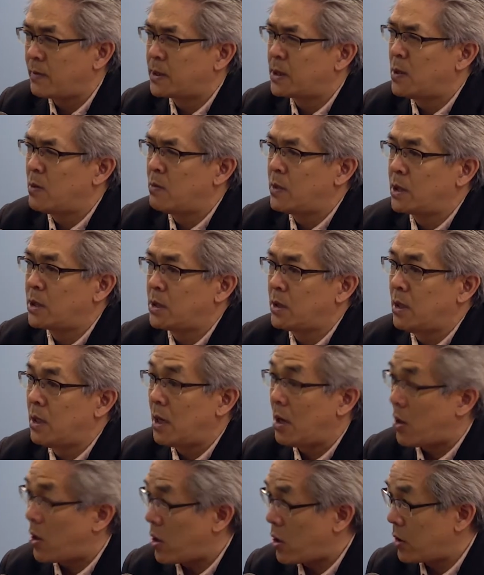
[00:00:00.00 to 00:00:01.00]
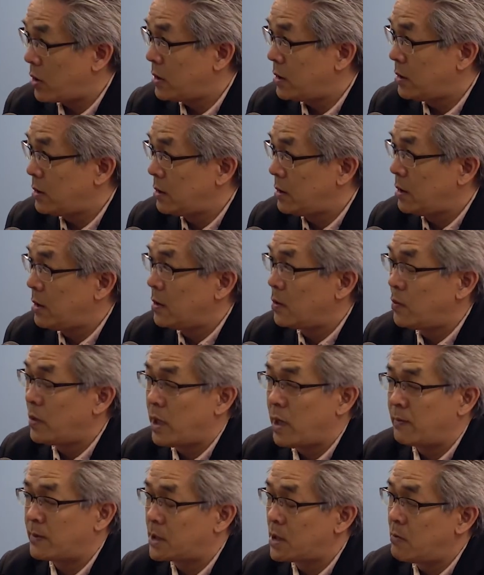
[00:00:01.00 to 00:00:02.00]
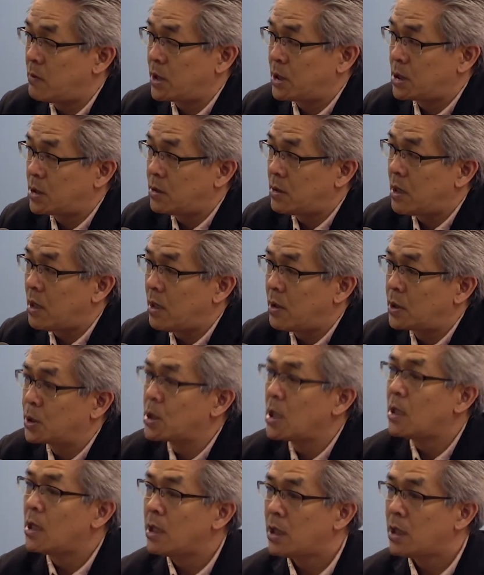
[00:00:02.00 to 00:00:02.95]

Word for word: so much heart, we have so much knowledge.